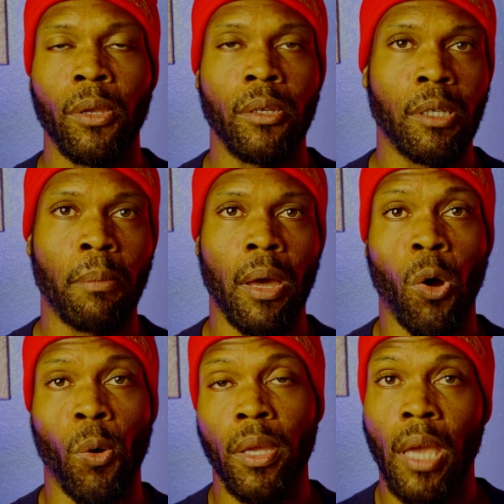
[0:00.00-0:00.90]
Somebody,
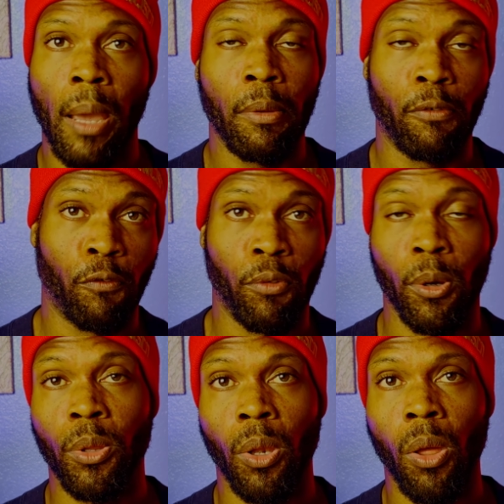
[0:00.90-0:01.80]
oh, he came to
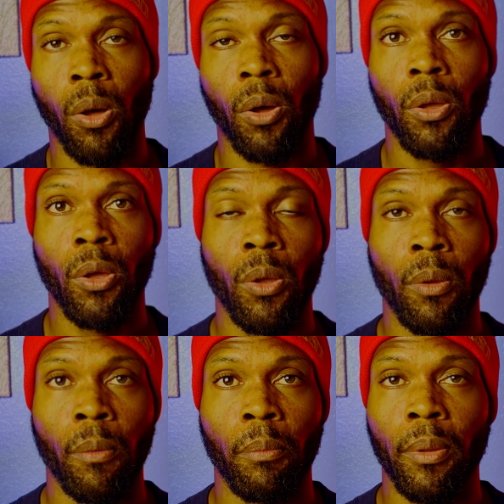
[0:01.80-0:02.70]
fulfill the law.
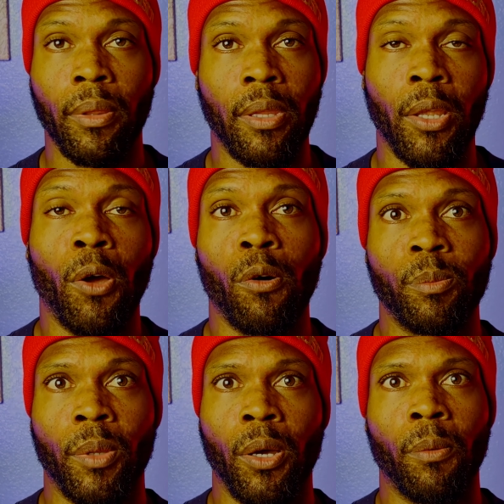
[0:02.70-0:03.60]
But then
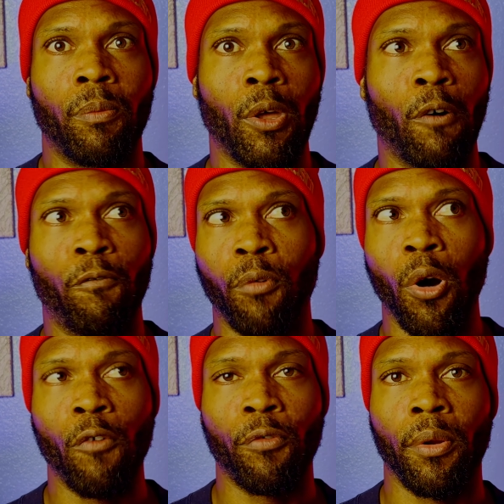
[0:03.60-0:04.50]
they'll
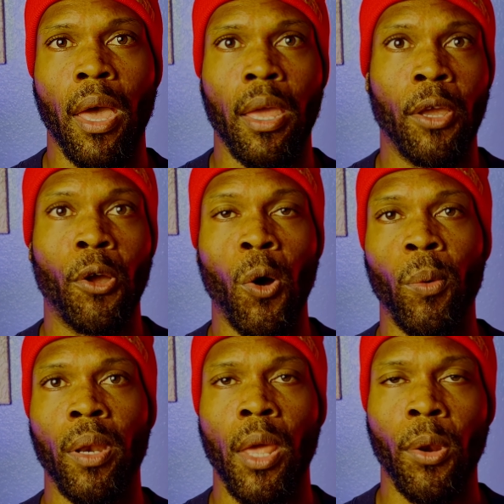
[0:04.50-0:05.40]
fall for that and go
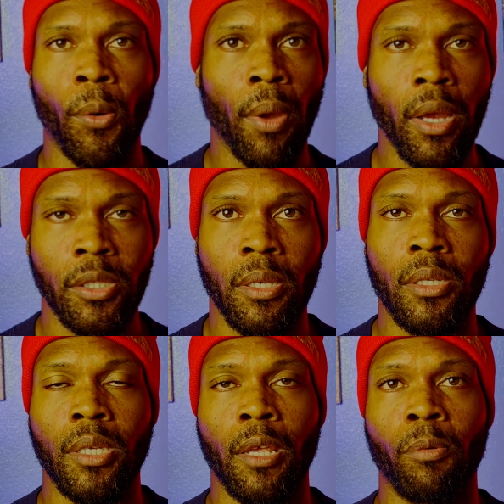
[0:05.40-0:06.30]
in that direction
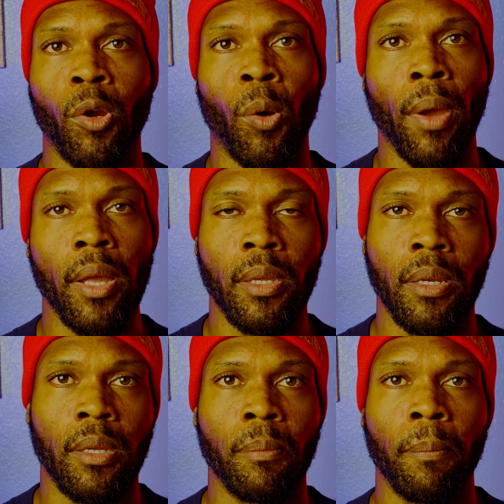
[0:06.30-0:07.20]
instead of correcting
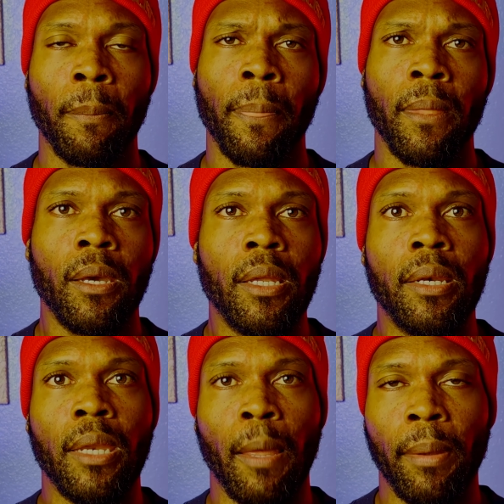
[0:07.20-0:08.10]
it,
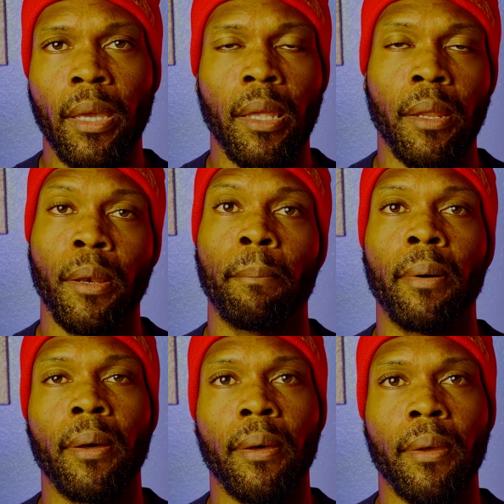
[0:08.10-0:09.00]
nipping it in the
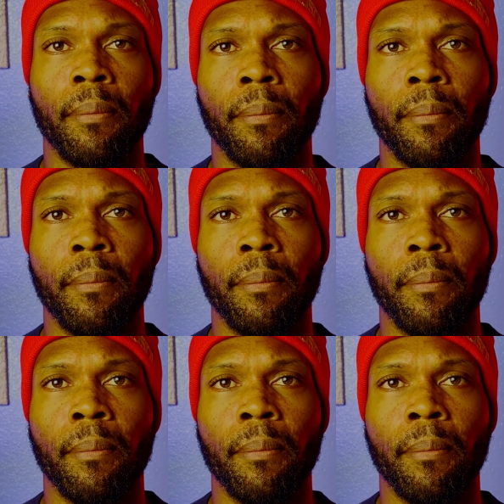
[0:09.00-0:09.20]
bud.